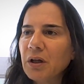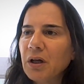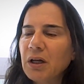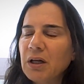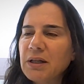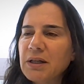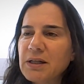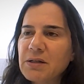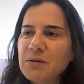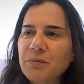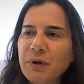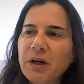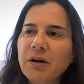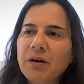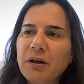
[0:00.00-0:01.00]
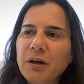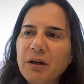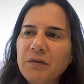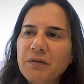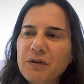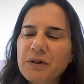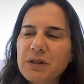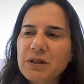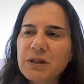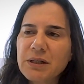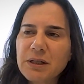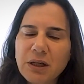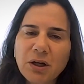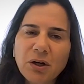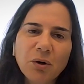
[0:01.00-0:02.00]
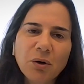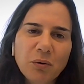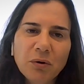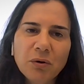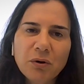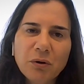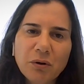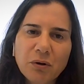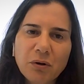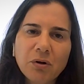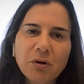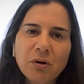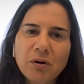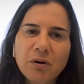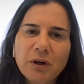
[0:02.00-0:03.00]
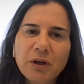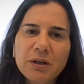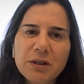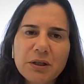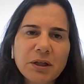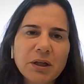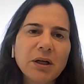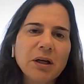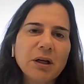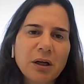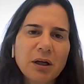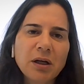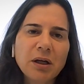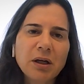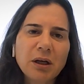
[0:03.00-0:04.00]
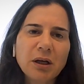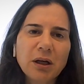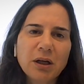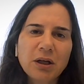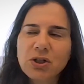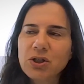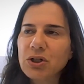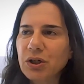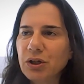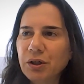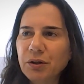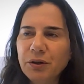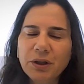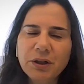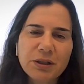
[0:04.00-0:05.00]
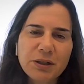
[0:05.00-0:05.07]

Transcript: And it doesn't matter if it's the CEO or it's the engineer. It